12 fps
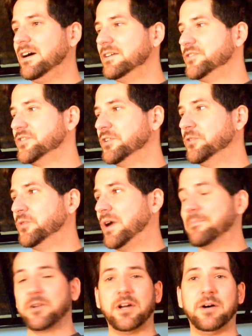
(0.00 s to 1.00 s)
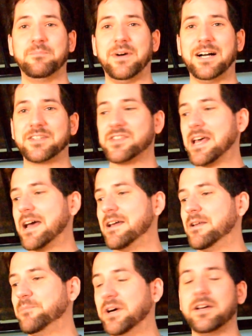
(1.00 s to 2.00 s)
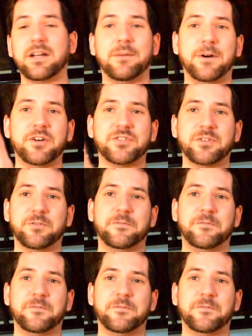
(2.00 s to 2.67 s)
So I'm going to unbox that, but I'm also,